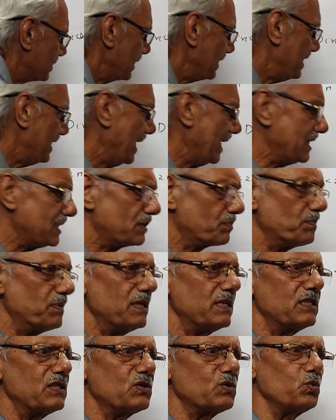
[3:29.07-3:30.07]
So x
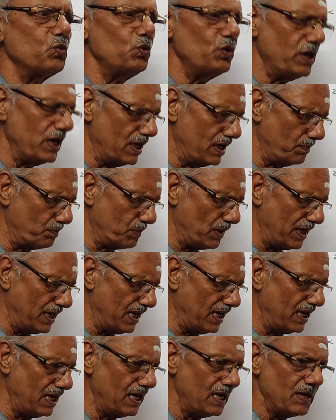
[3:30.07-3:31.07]
plus 2n
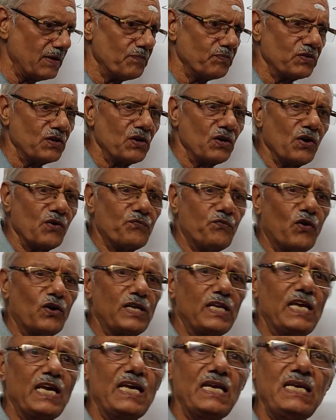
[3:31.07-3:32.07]
pi
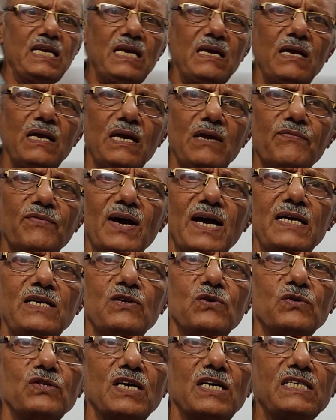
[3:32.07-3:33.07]
for any
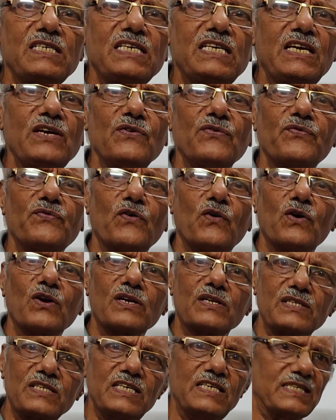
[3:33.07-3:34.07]
value that give
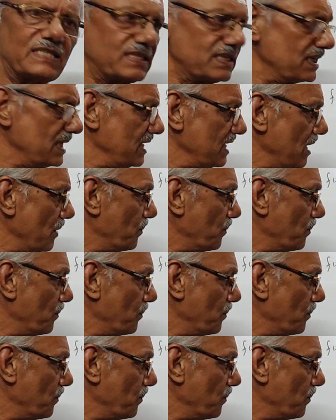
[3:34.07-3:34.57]
for this